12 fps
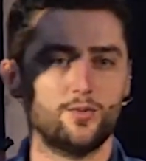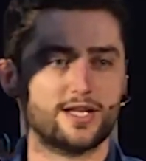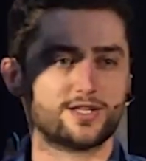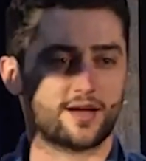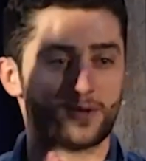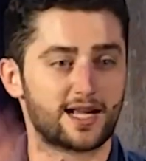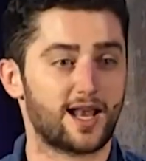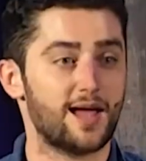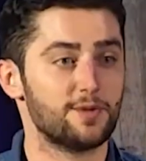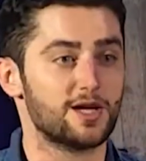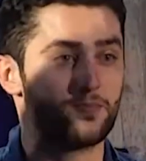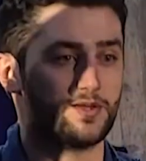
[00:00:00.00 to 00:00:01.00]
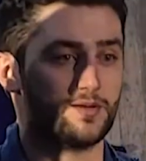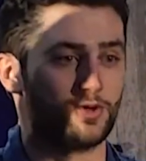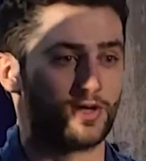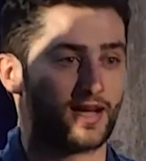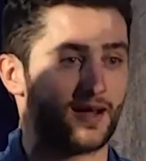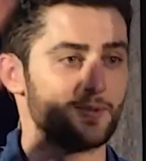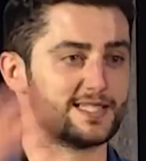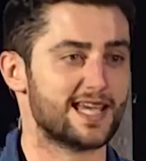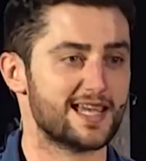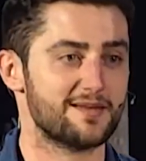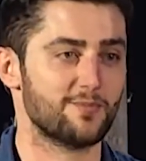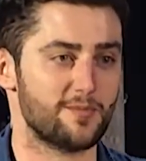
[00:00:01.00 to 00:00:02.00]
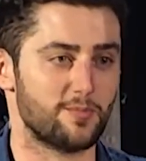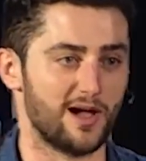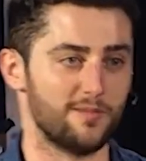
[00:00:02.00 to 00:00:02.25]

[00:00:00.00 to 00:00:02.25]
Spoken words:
which I've been climbing up in the morning, and I've been taking my